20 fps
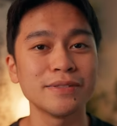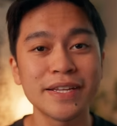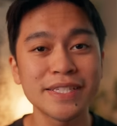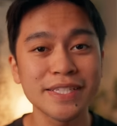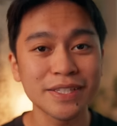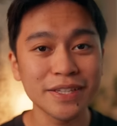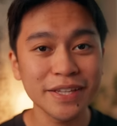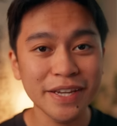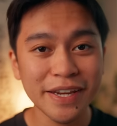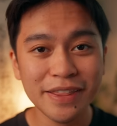It's
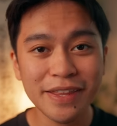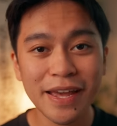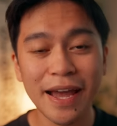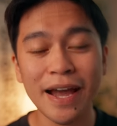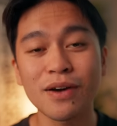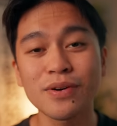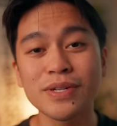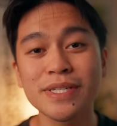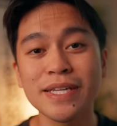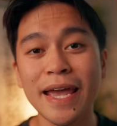cleaning the
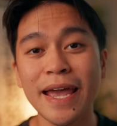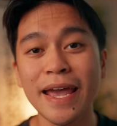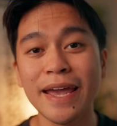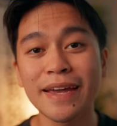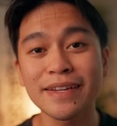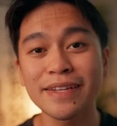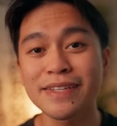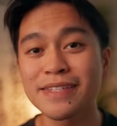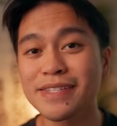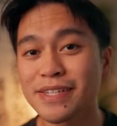house
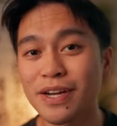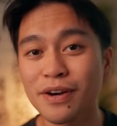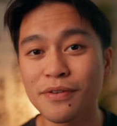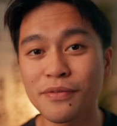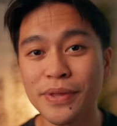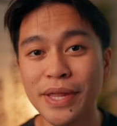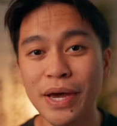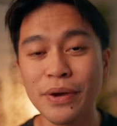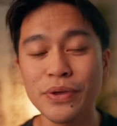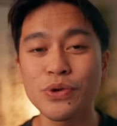and
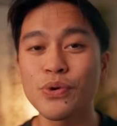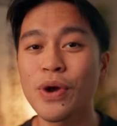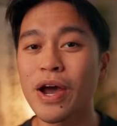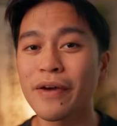itself without you